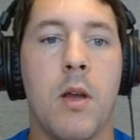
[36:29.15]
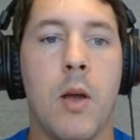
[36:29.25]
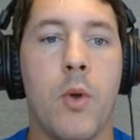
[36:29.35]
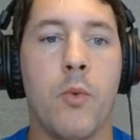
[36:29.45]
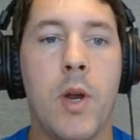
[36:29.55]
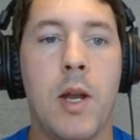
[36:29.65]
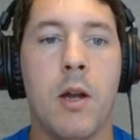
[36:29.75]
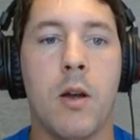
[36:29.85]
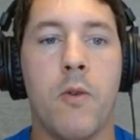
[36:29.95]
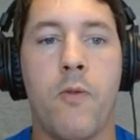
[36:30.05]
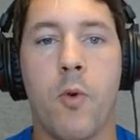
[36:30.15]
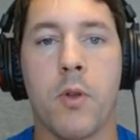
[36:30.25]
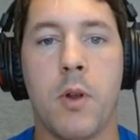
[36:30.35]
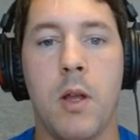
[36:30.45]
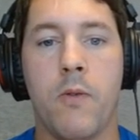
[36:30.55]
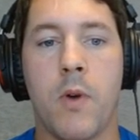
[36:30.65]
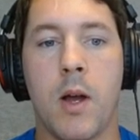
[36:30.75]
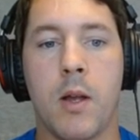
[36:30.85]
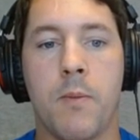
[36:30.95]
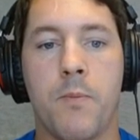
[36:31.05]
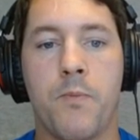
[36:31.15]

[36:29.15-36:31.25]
And we read here in 4th Nephi